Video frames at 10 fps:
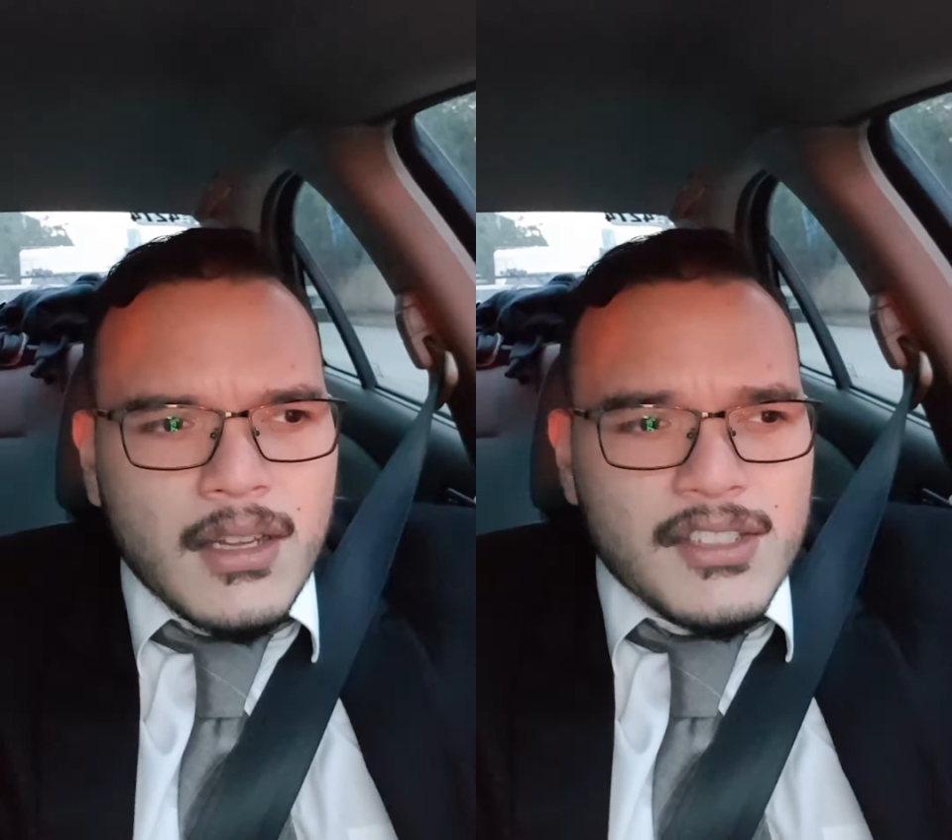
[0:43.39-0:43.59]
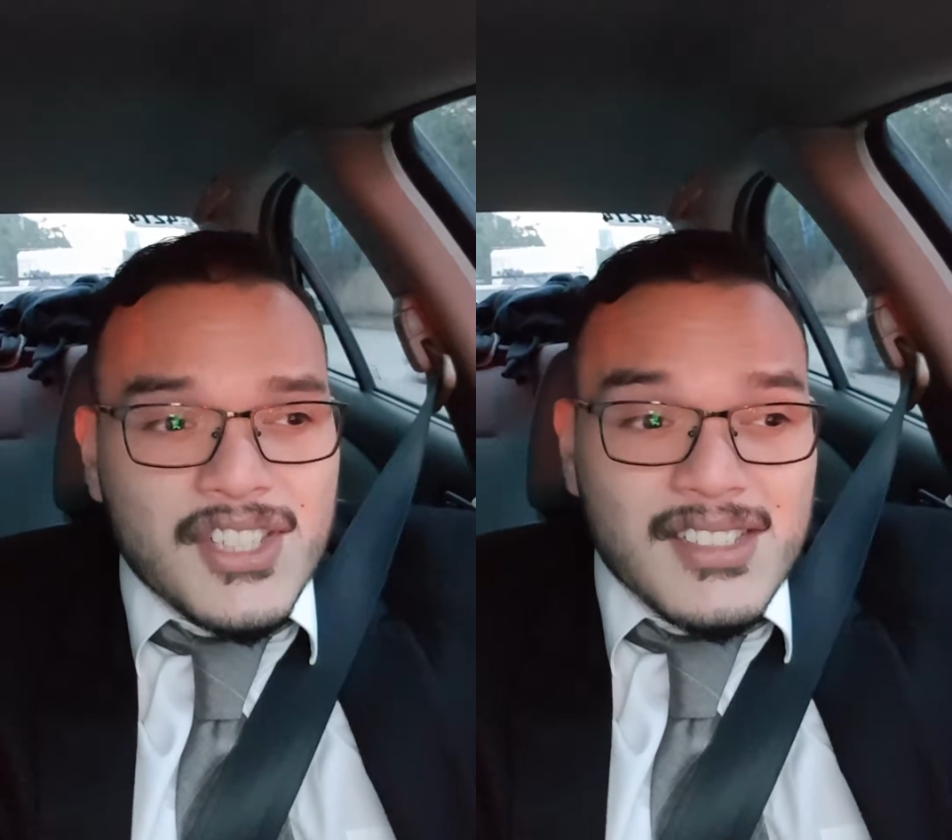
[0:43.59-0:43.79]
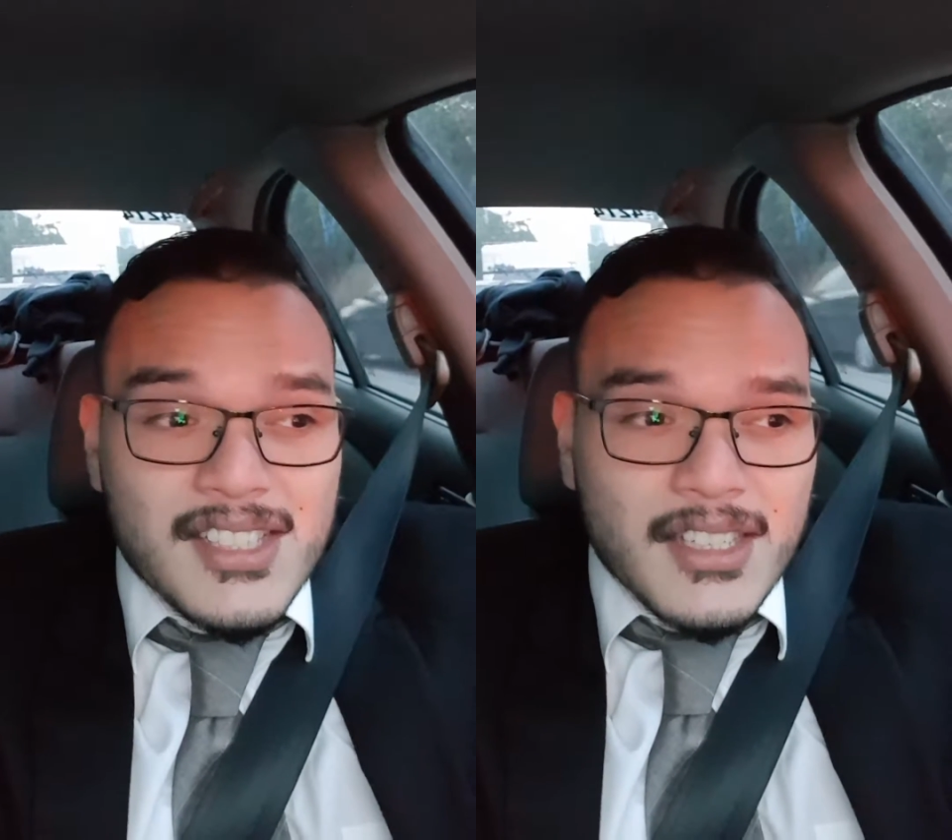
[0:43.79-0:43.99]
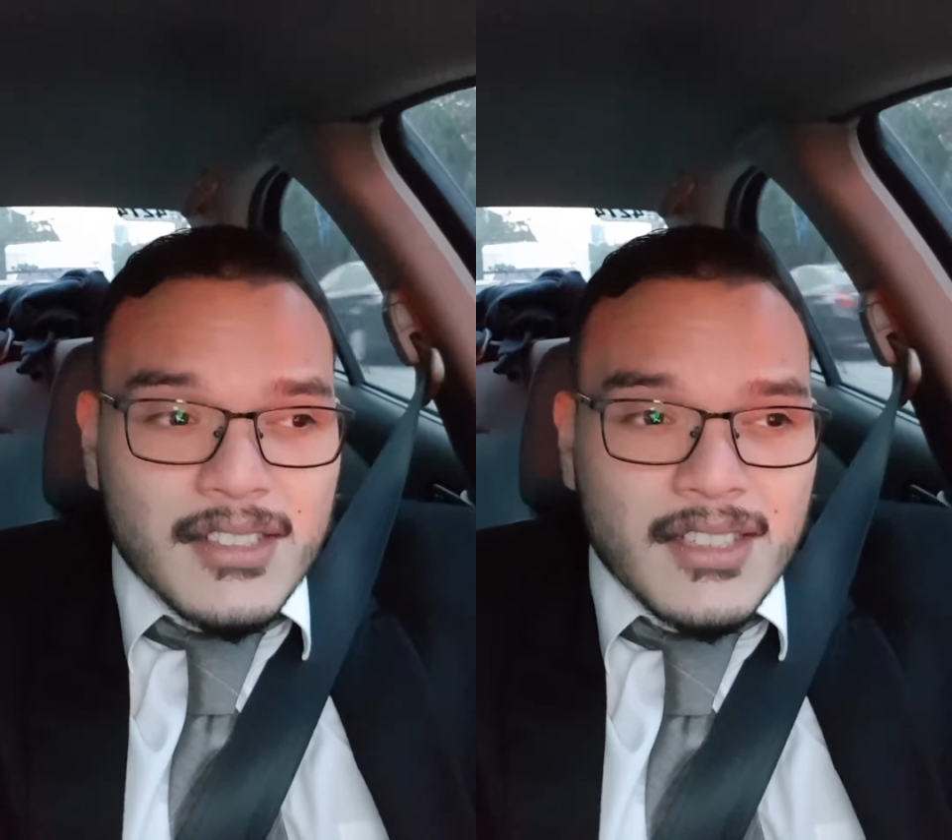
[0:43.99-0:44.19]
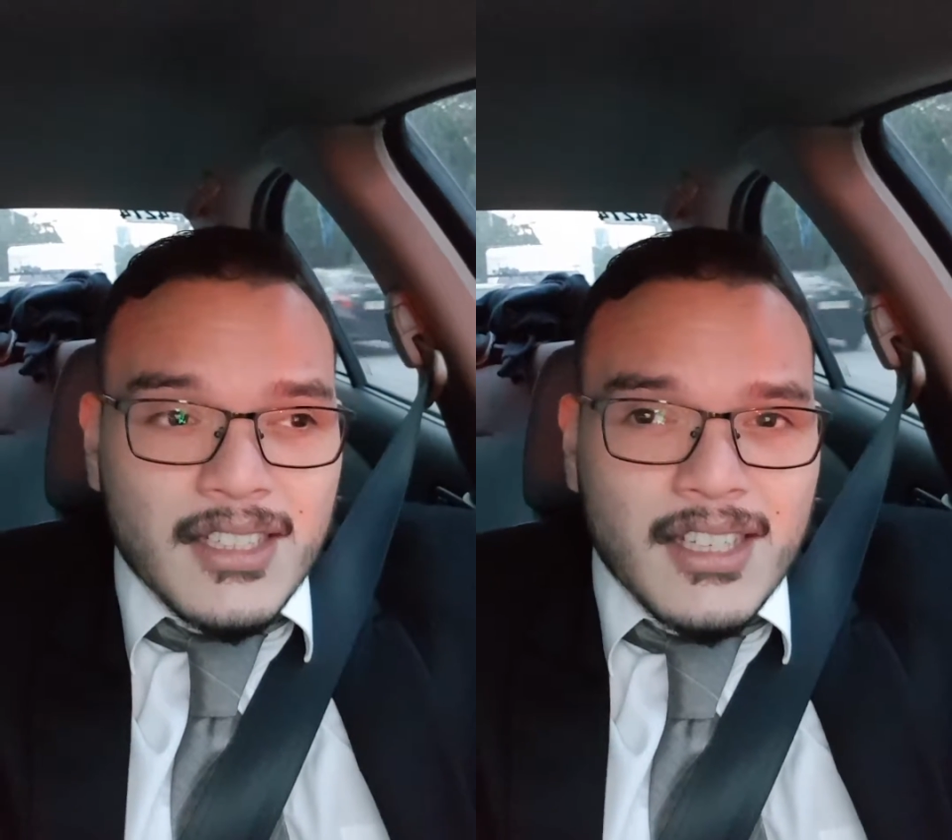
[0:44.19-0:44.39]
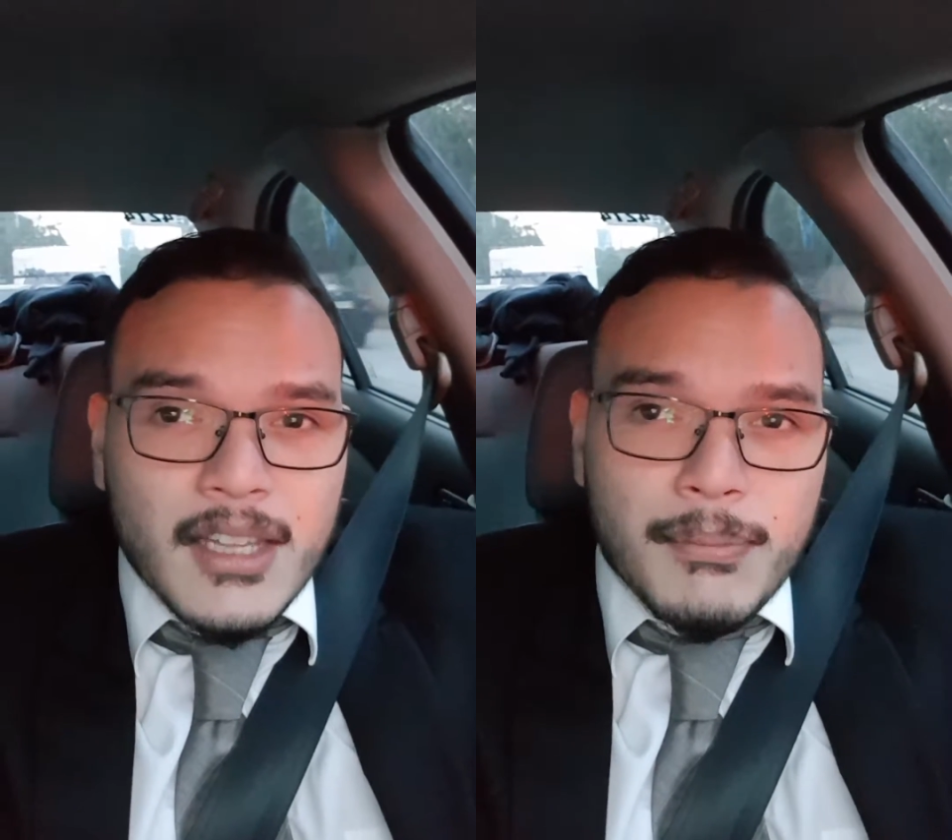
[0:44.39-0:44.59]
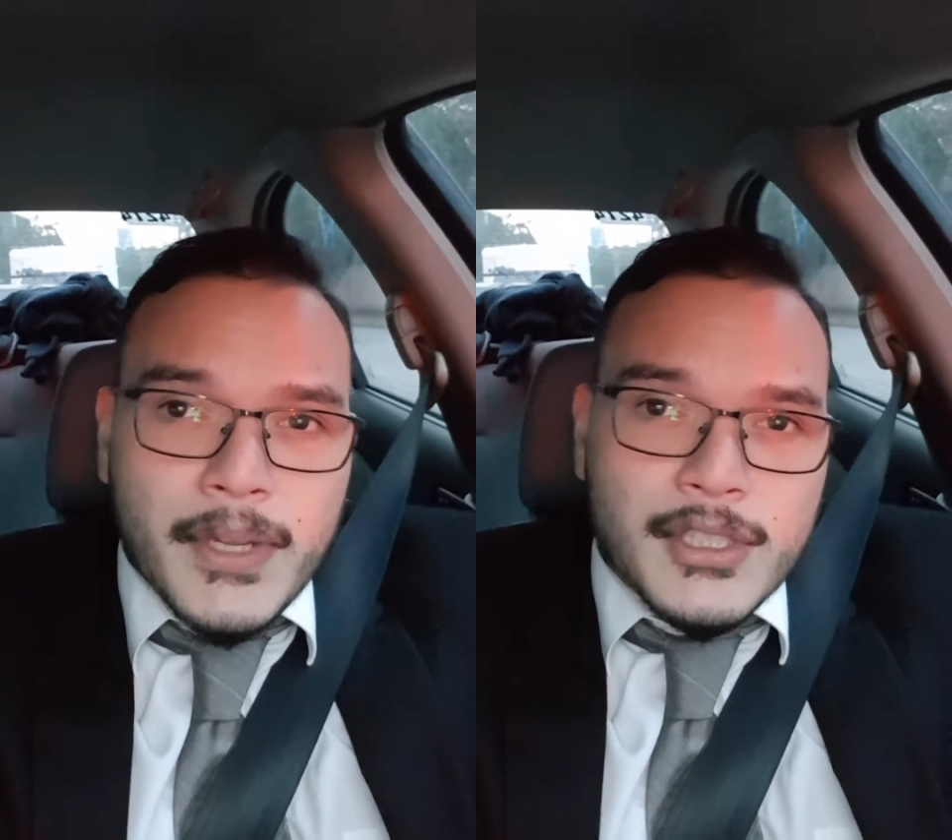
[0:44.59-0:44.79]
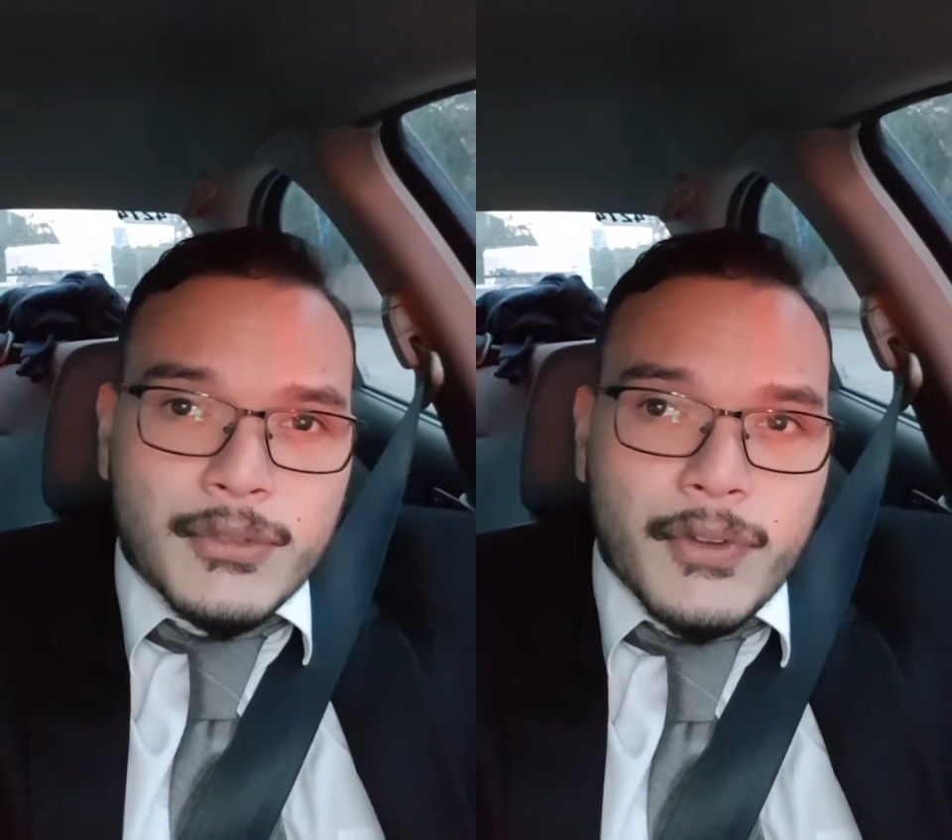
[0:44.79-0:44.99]
chalcedony and
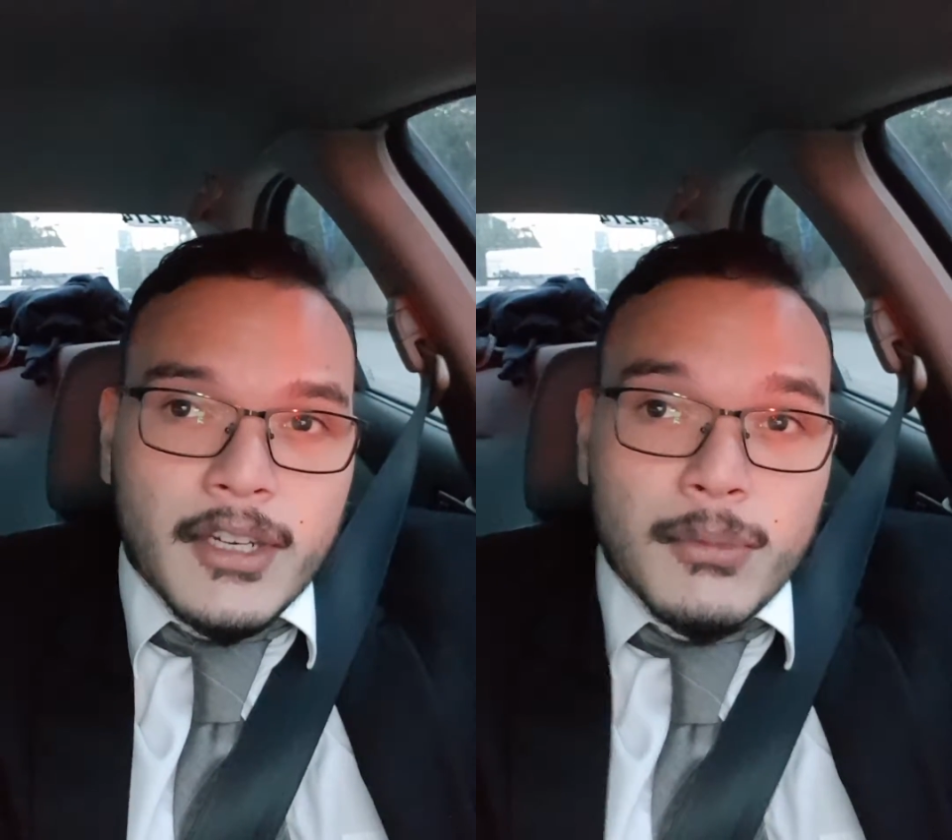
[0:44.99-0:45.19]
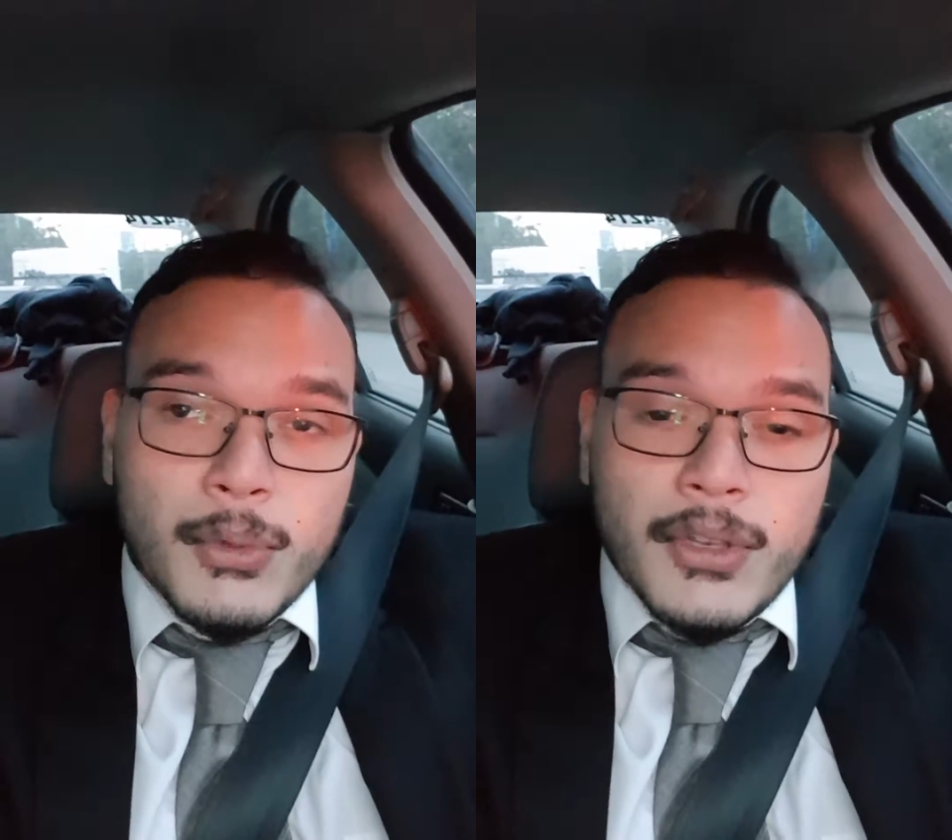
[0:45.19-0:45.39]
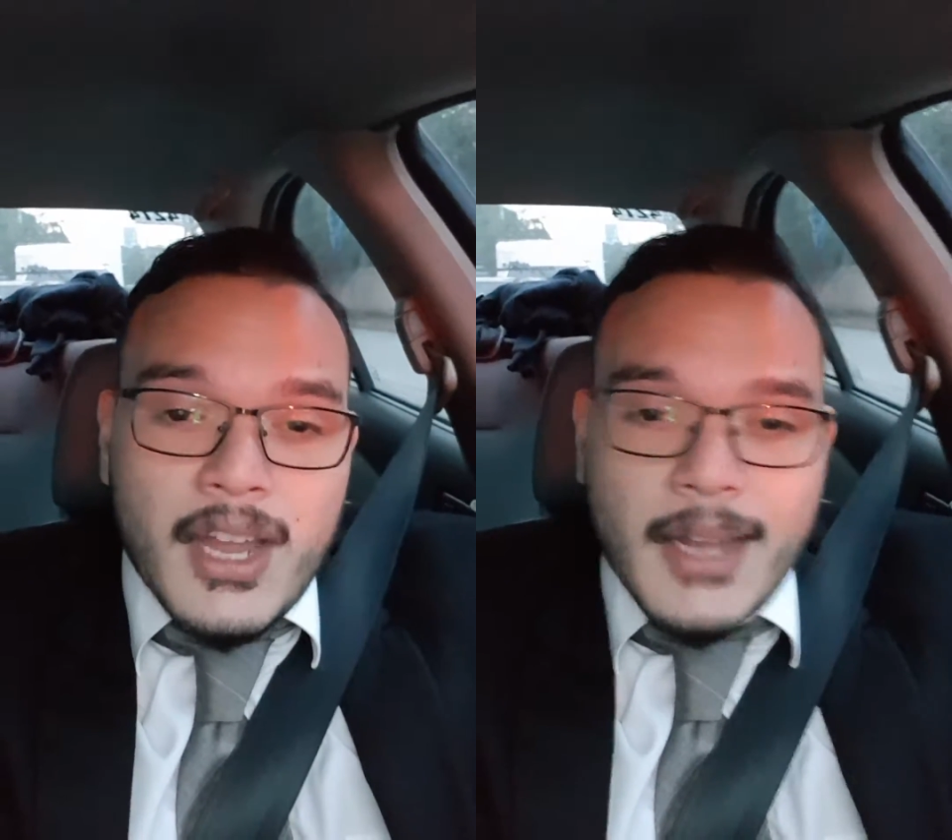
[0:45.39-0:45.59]
petrified wood.